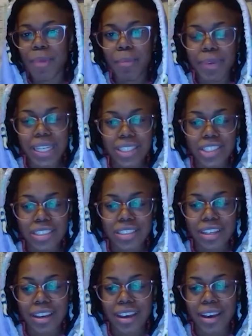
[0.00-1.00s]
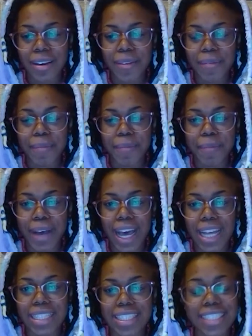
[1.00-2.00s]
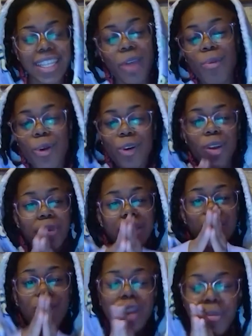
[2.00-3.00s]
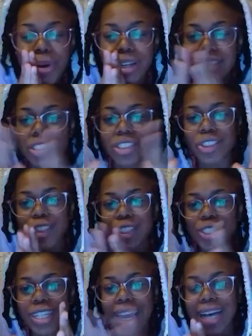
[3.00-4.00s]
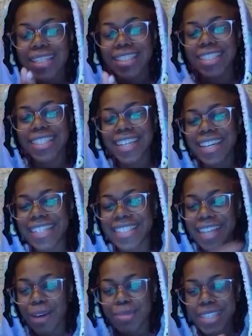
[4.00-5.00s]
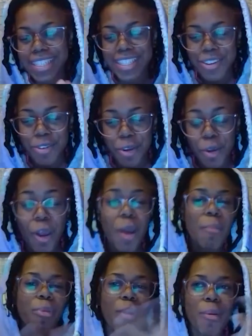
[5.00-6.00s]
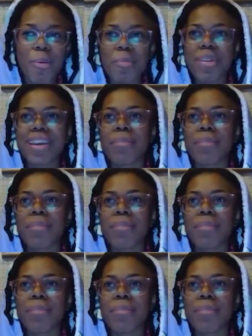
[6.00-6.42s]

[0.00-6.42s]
I'm Peach, um, and today we're going to be talking about the Jujutsu Kaisen Chapter Zero, probably